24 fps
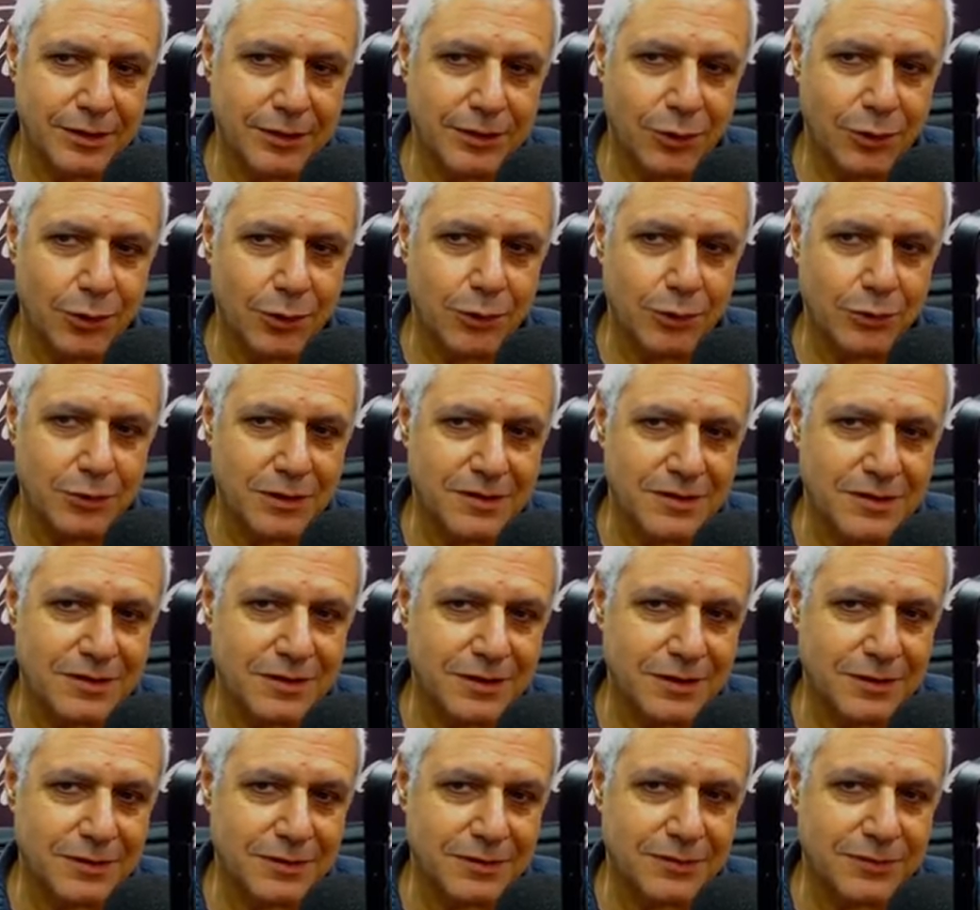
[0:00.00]
logo that
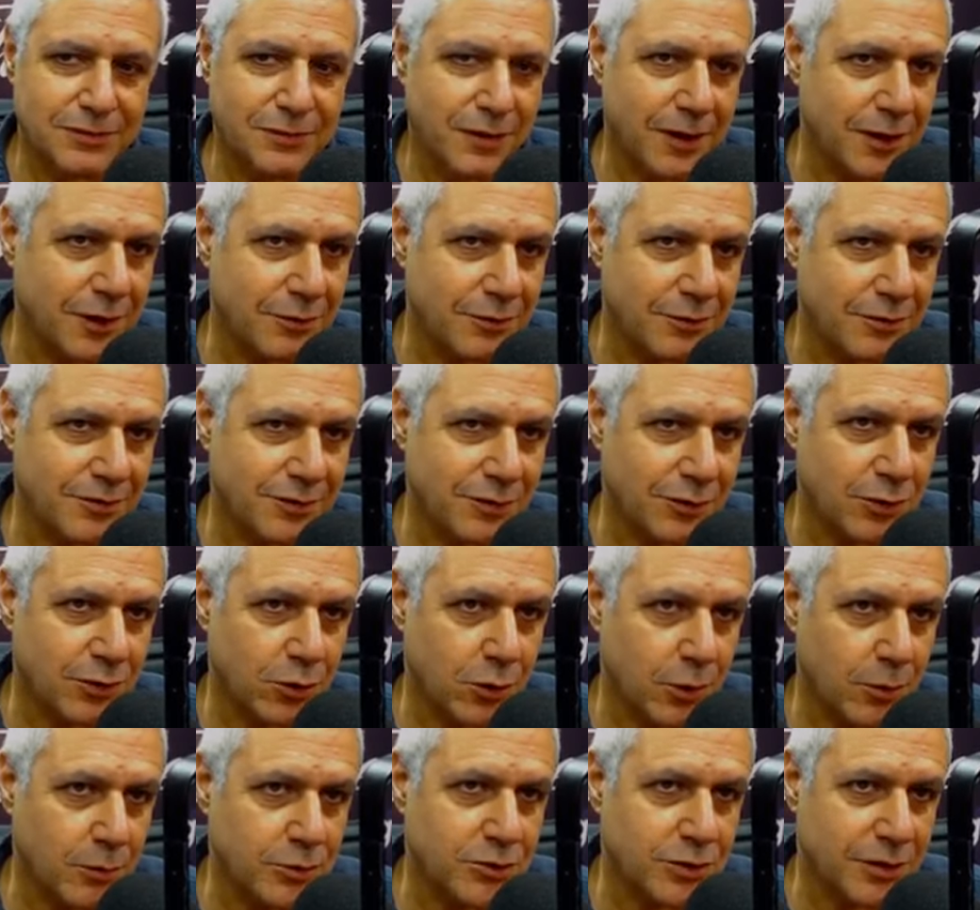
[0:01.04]
says failure is not an
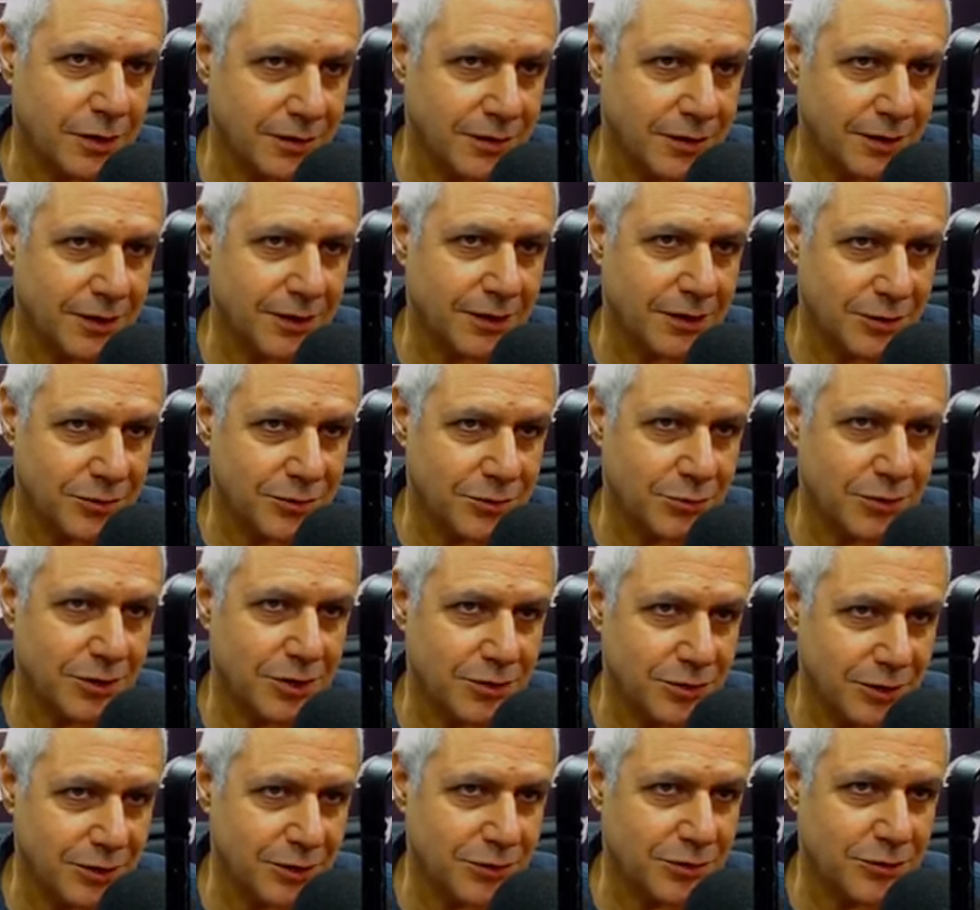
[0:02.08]
option. I think in
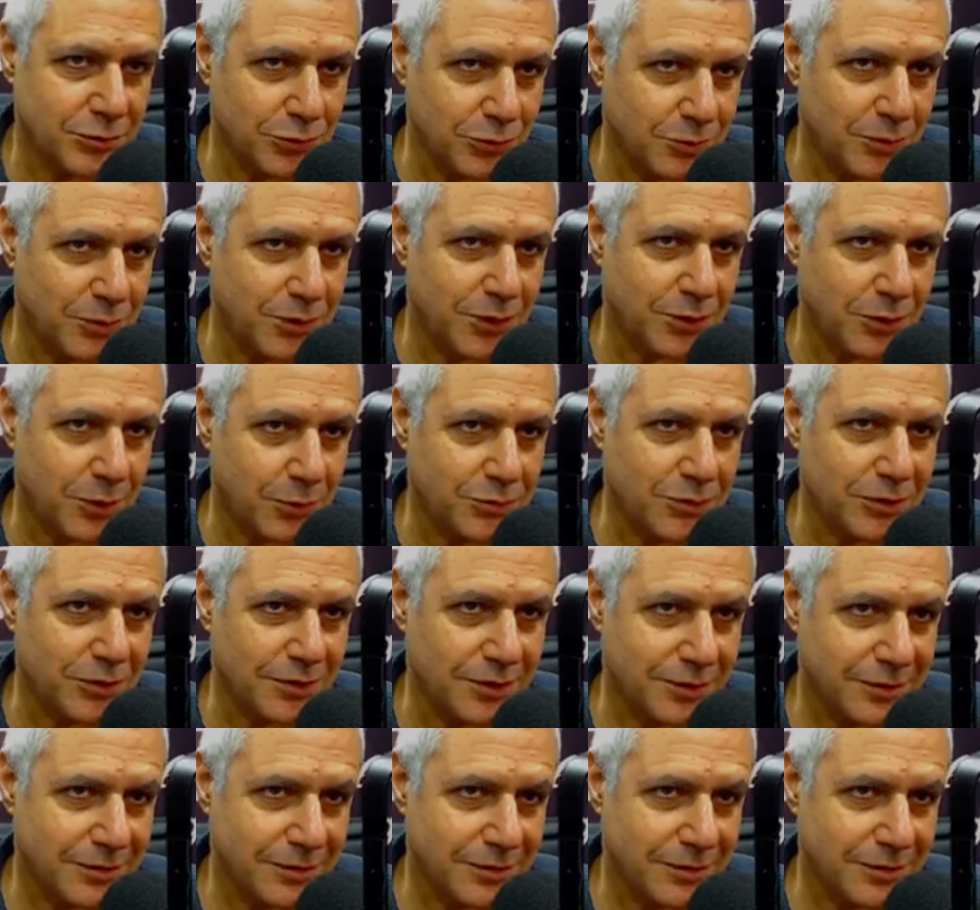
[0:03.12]
education it should be an option.